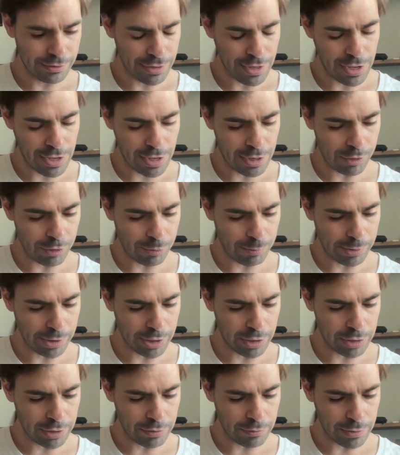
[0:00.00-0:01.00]
I hope I
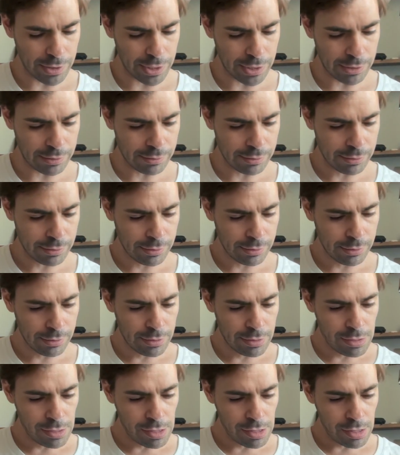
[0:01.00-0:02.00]
got it right.
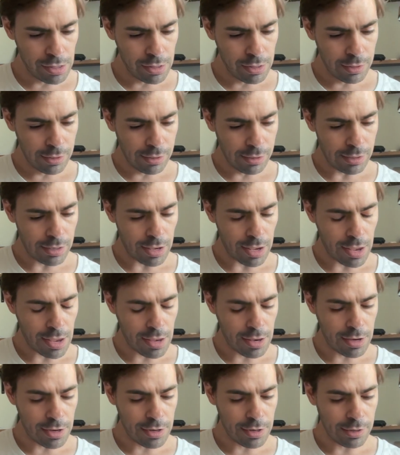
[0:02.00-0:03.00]

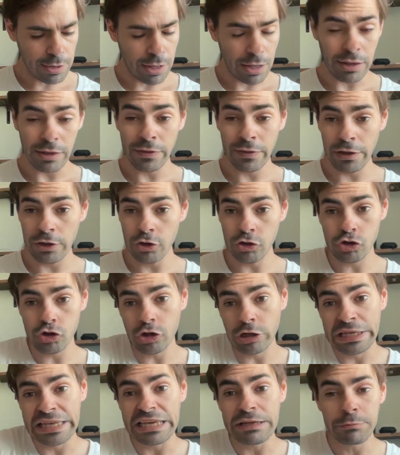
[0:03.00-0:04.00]
And you should
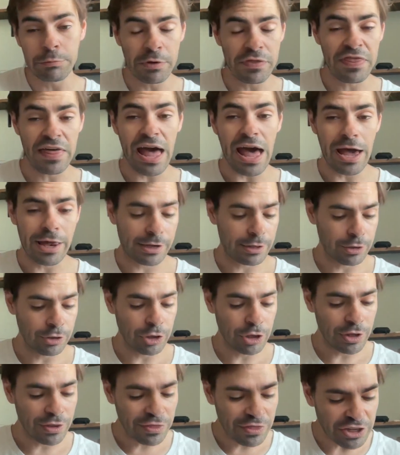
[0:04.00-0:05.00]
lead with that.
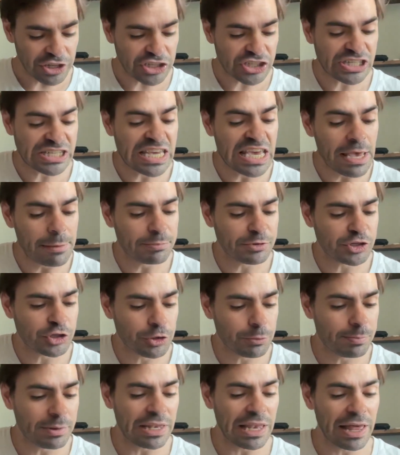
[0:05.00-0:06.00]
The tips
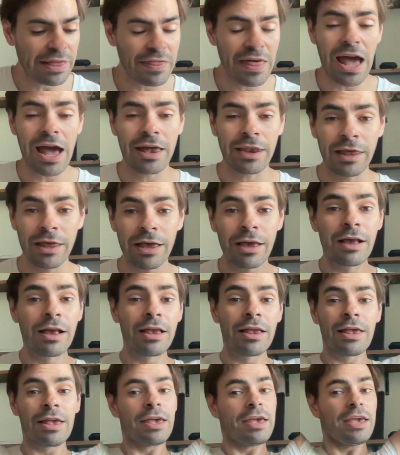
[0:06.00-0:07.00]
should be like that.
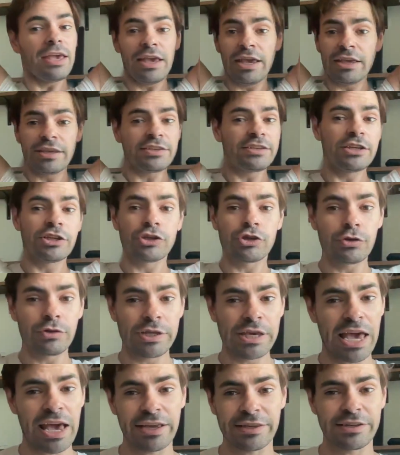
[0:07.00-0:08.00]
Ease into
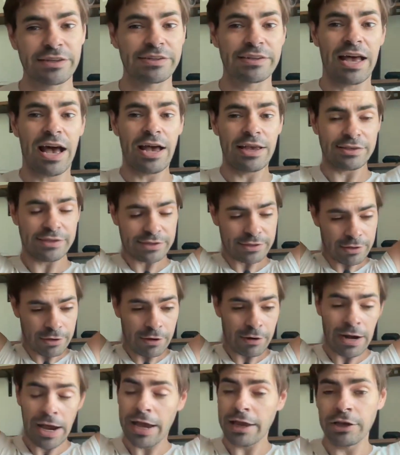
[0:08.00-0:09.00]
the exercise, all
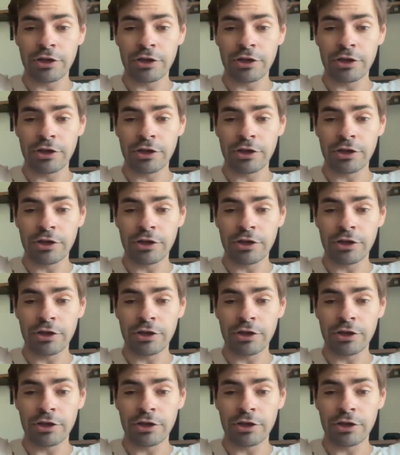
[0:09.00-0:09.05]
right?